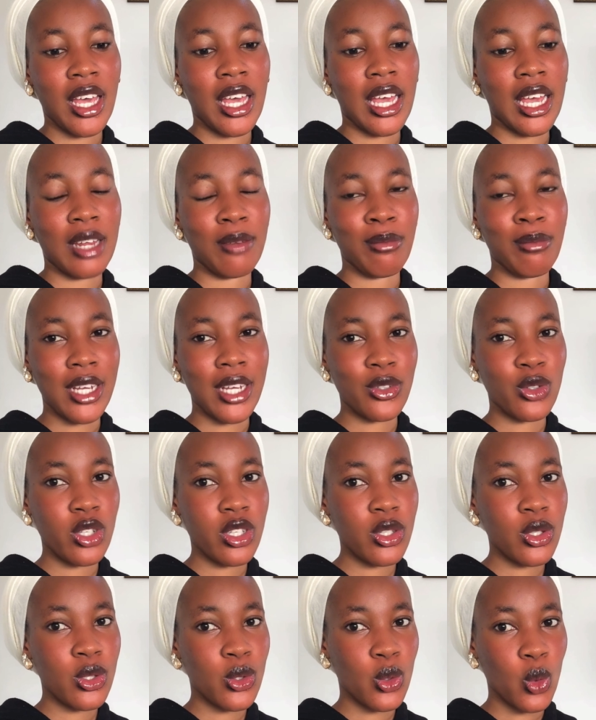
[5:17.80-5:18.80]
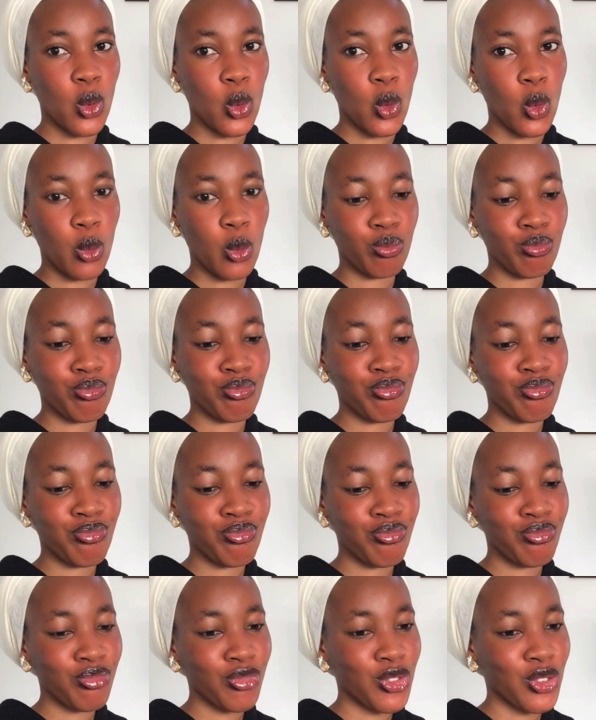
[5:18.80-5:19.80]
and by doing so
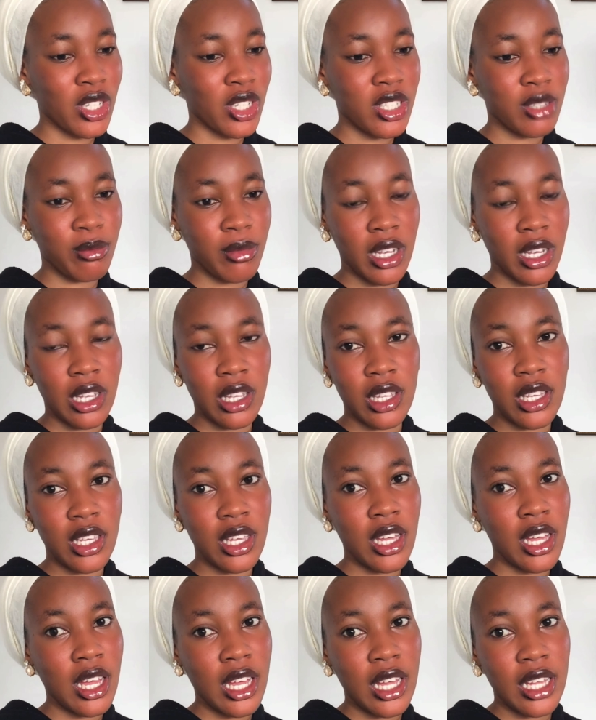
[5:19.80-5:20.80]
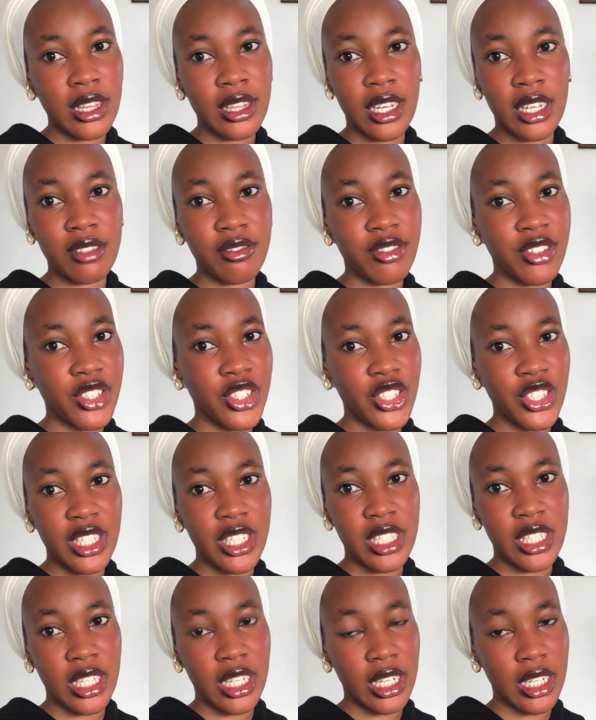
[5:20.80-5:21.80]
trust me that vision
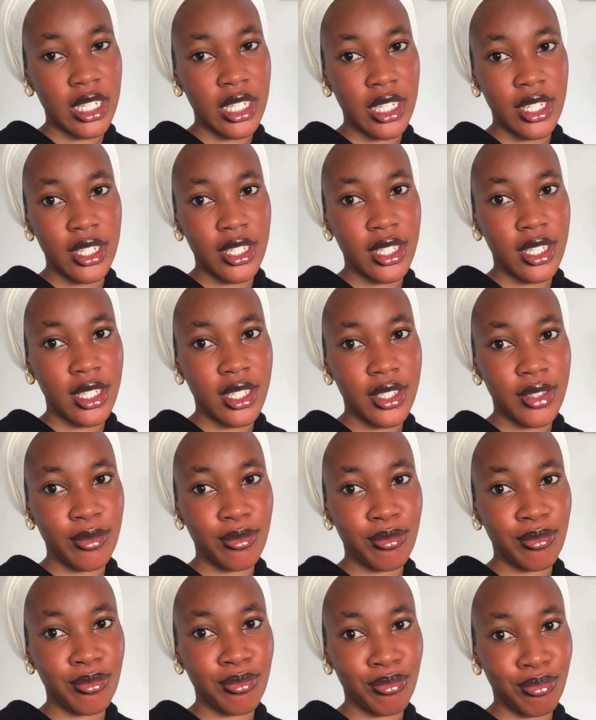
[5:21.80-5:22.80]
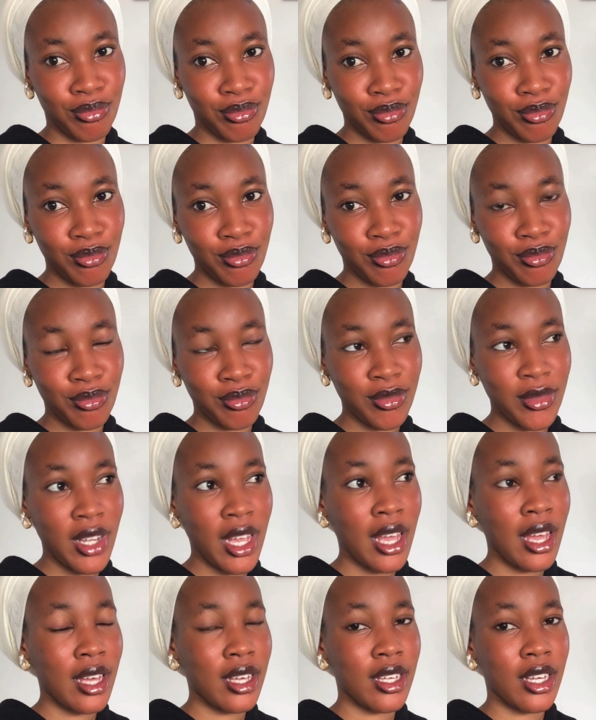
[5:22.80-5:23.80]
is cleaning hmm?
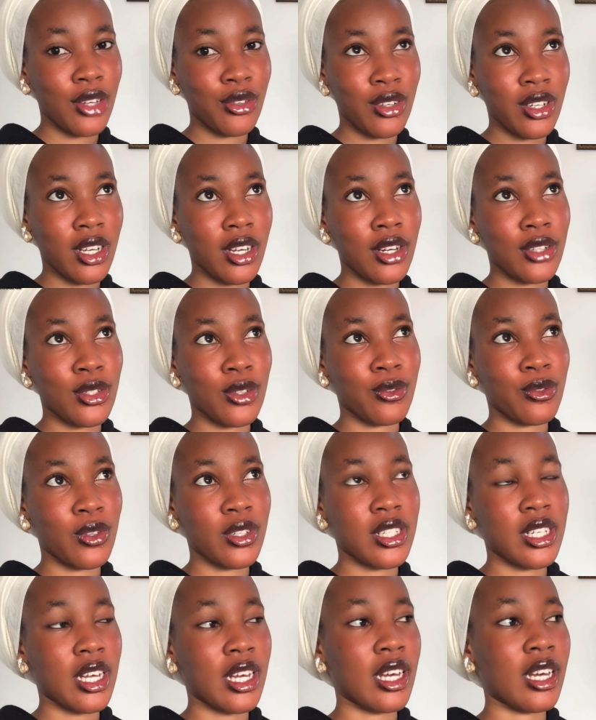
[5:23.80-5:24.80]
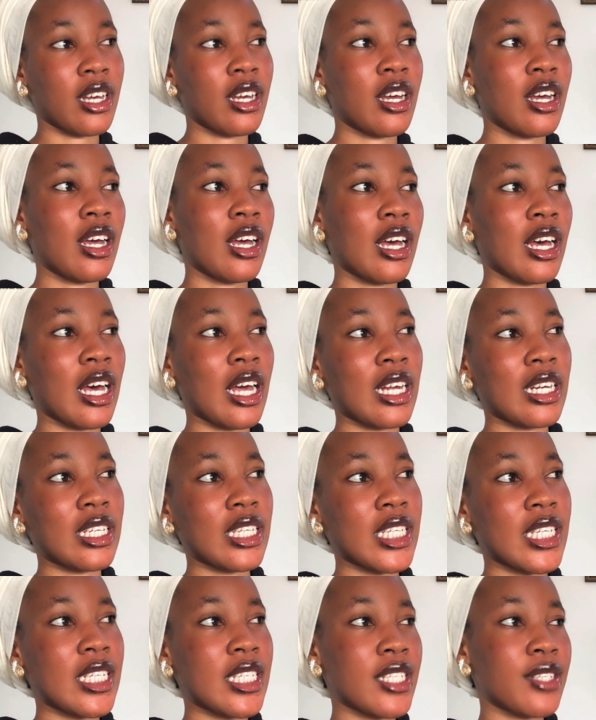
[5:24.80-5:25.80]
yeah drink a lot of water at
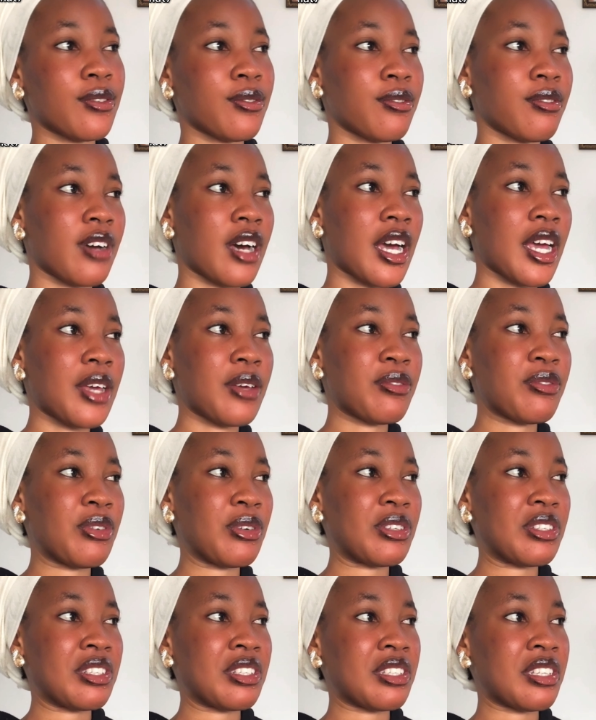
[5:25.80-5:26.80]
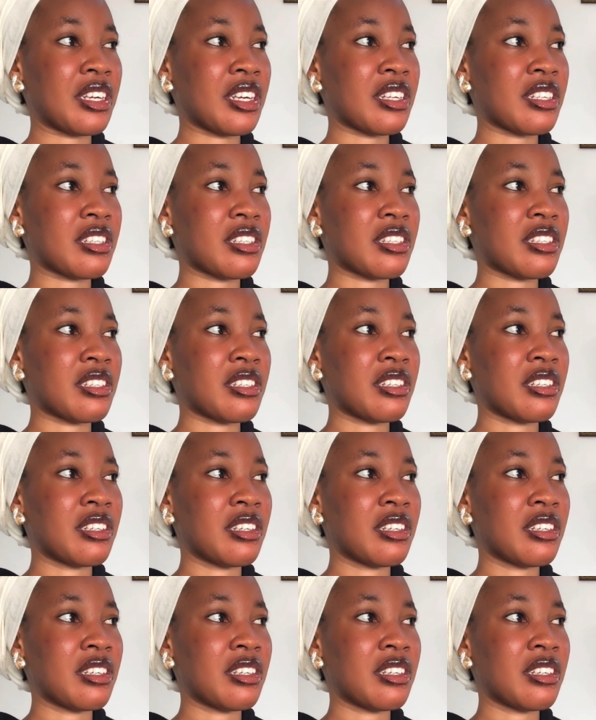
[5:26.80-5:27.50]
least five or six